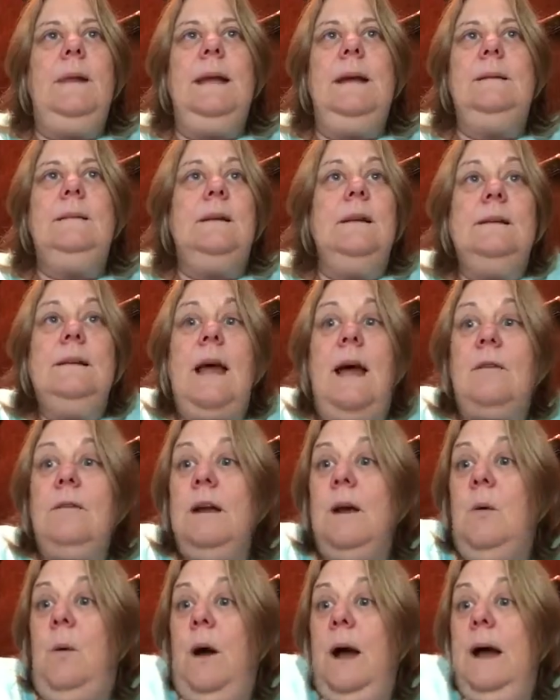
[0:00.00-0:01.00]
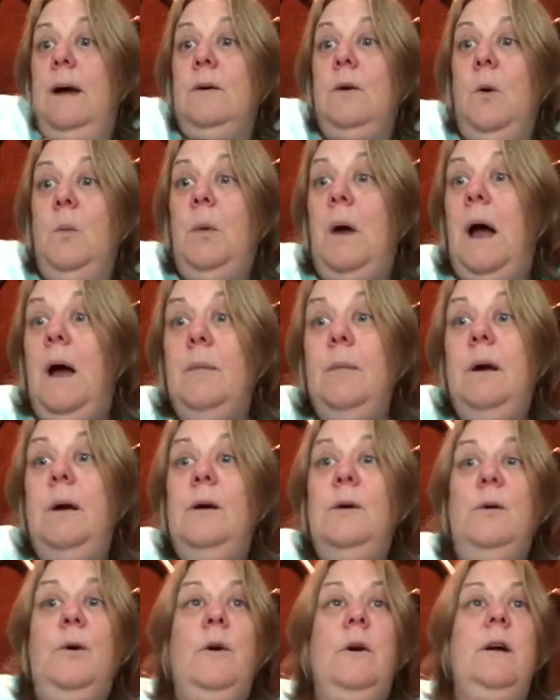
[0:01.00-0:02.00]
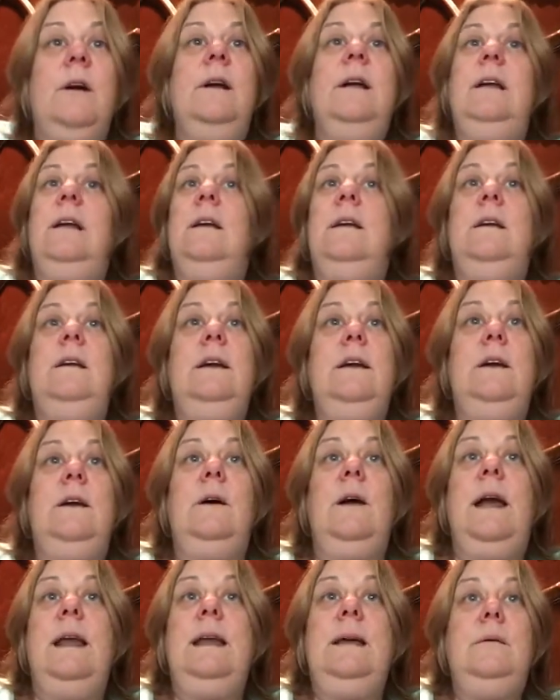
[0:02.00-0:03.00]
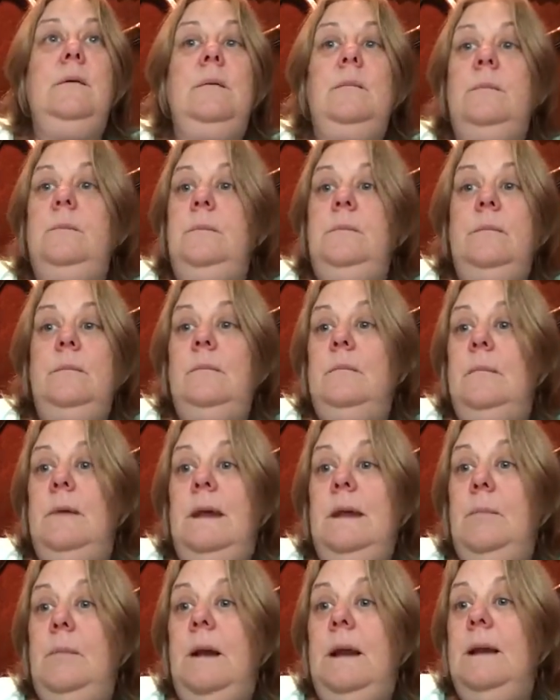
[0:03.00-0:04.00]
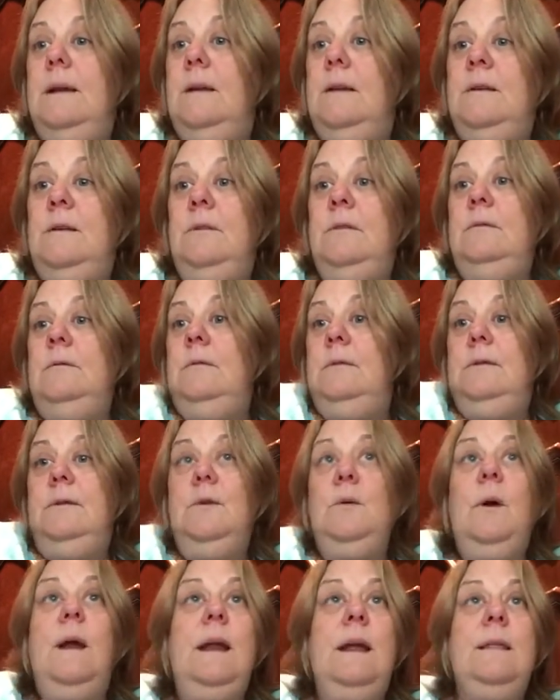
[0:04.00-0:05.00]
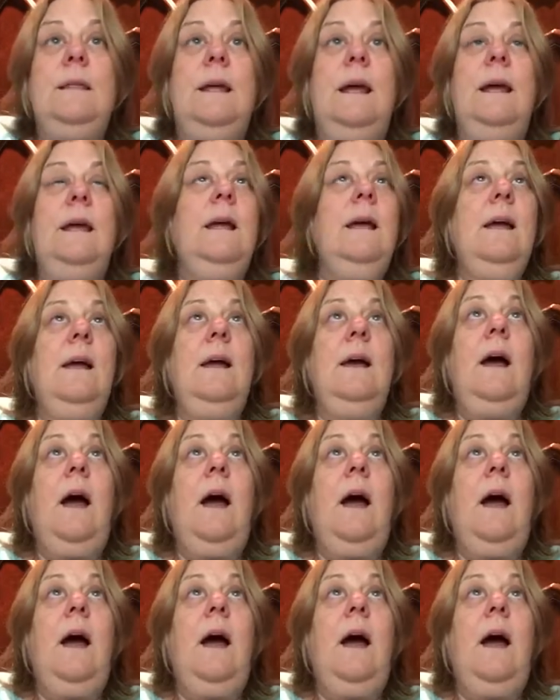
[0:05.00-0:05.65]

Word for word: It did not require Obama or you know any anybody to do, do anything.